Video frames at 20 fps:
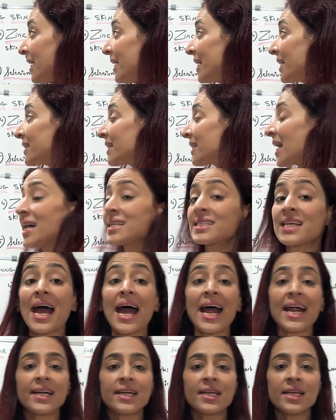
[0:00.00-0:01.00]
It has
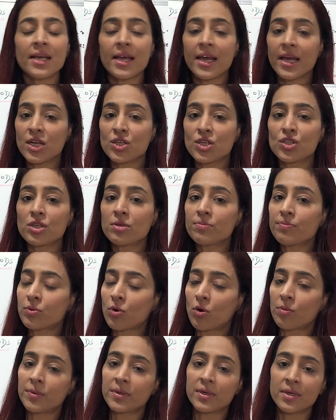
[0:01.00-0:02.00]
anti-aging
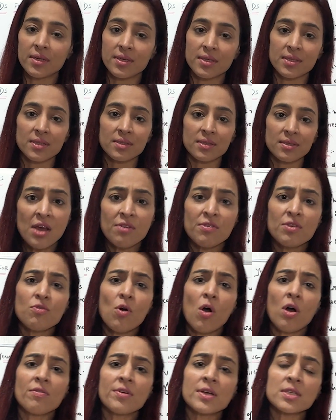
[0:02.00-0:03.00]
properties. We've
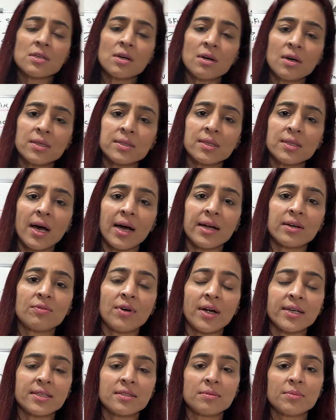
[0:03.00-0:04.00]
always heard that
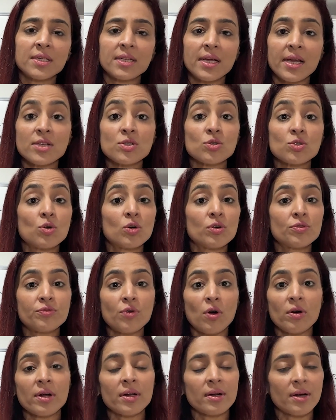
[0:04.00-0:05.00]
vitamin A is good
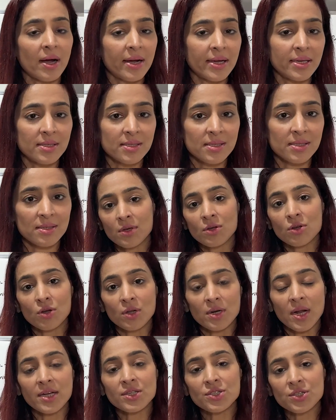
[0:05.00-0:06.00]
for our eyes.
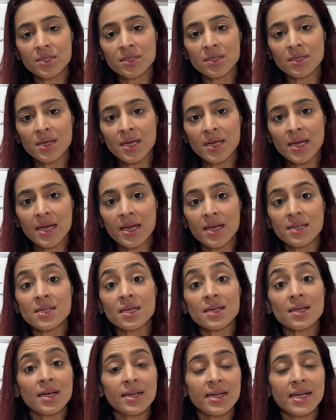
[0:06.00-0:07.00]
Collagen is a
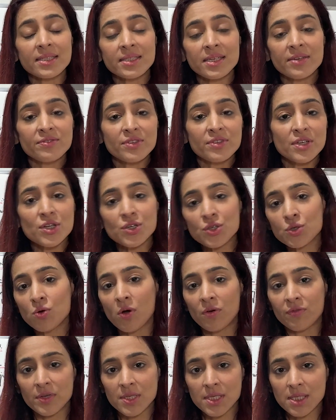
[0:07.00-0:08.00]
connective tissue
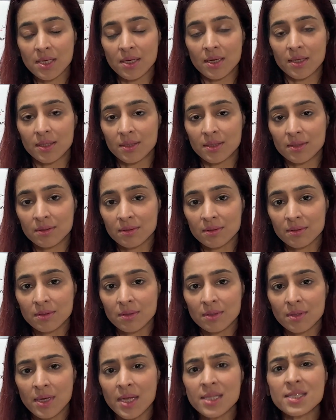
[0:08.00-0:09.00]
of our skin.
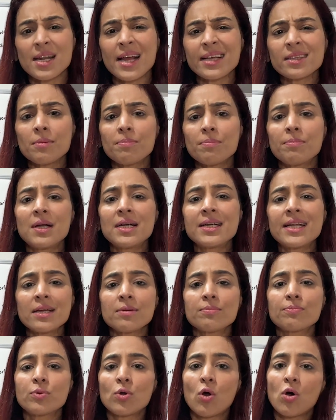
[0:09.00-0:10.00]
It's like the
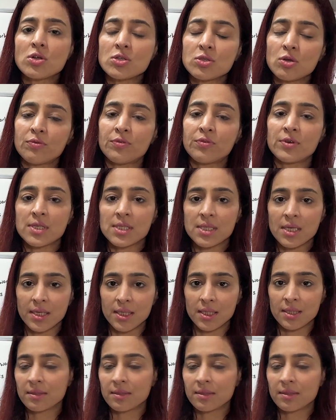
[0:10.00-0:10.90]
building blocks of our skin.